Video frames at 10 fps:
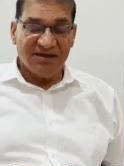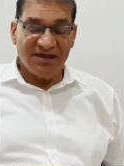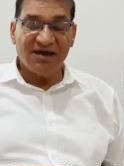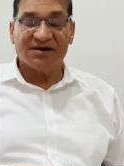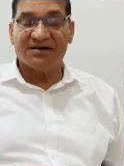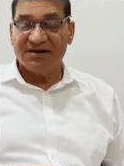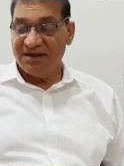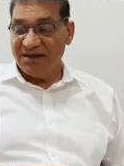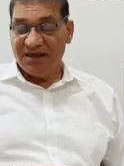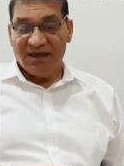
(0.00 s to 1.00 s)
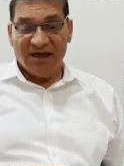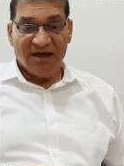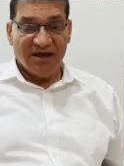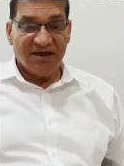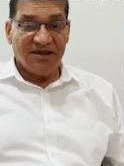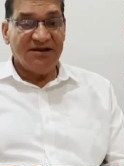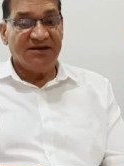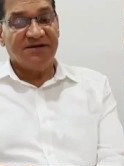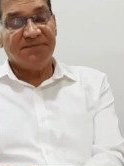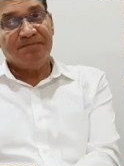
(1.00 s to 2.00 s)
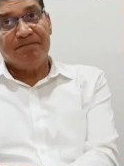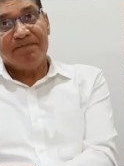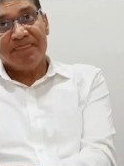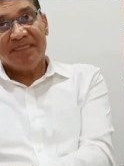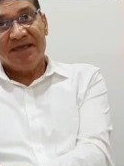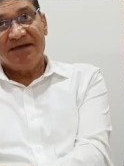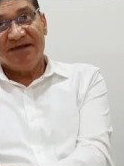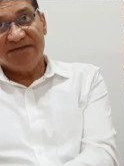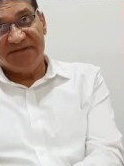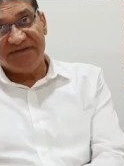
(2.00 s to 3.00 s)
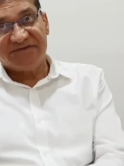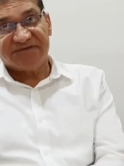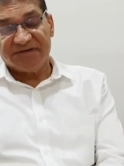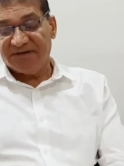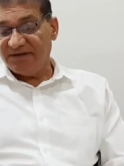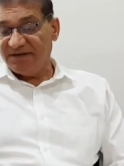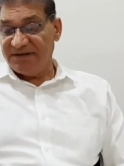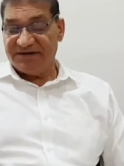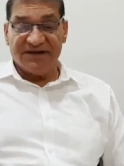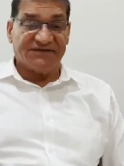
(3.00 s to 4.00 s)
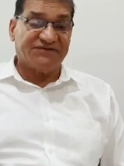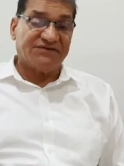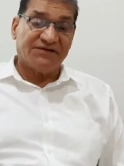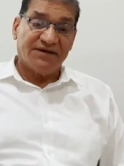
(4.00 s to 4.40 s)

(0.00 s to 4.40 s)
Here, in this test,